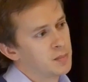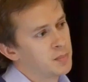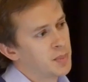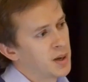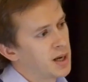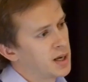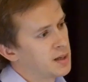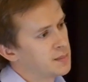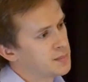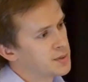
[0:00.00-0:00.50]
that
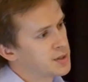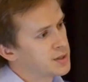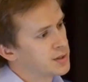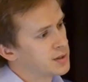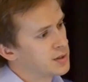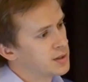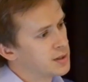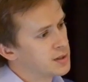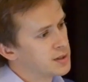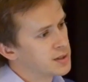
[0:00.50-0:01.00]

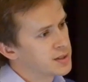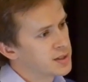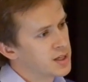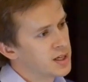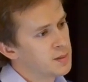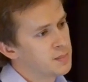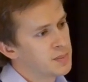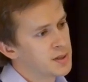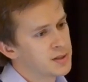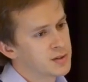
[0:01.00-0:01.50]
perhaps
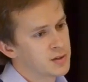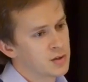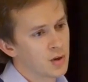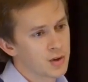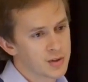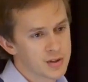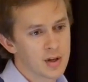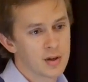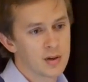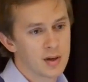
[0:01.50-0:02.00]
sleep is
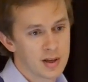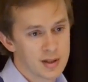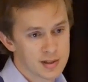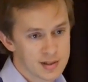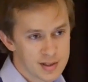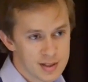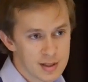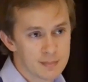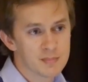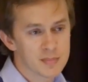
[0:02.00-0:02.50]
not only a
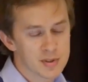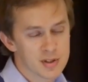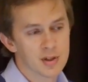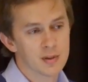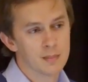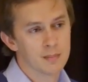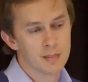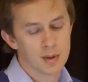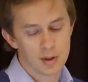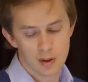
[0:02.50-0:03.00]

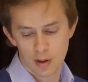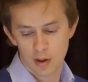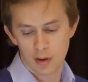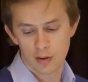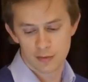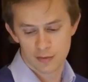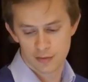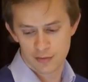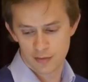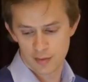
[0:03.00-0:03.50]
symptom
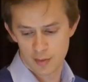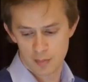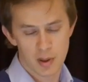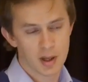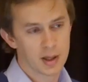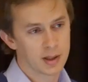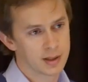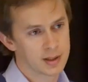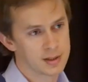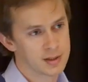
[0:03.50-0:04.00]
of
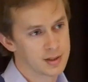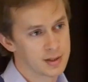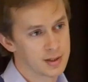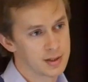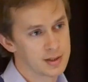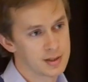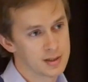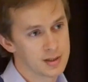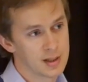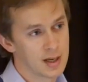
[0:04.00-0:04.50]

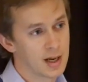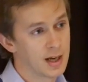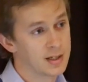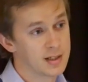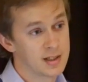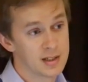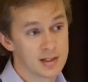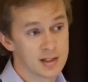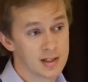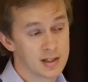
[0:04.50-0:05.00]
Parkinson's
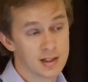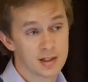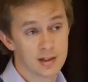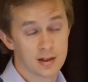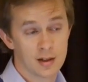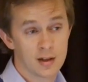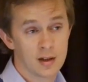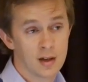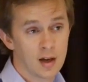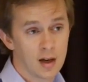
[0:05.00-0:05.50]
and
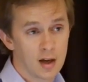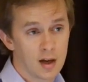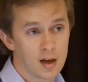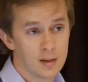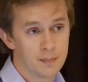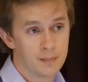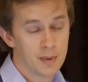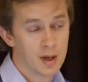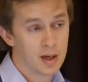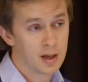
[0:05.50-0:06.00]
indeed
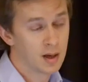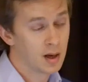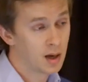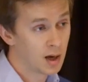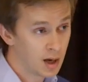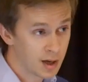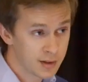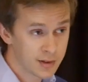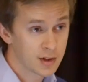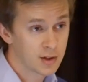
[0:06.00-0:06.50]

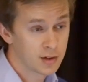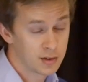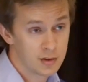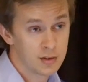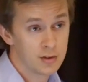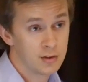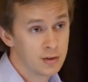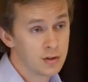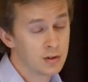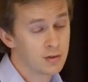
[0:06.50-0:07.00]

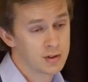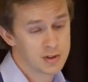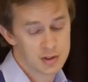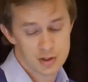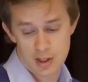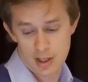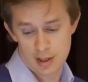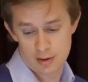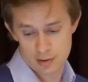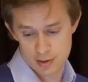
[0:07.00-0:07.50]
other
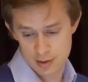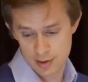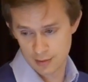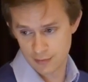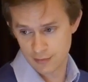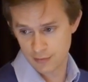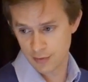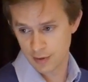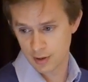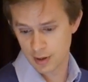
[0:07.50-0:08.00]

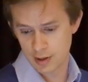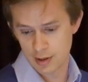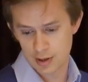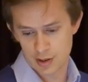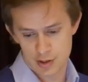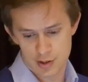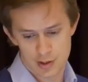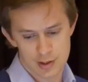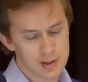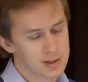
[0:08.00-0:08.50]
neurodegenerative
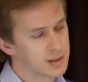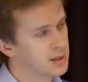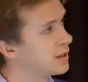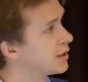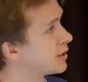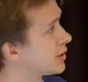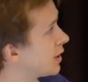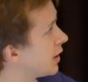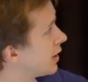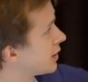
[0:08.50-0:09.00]
conditions, and the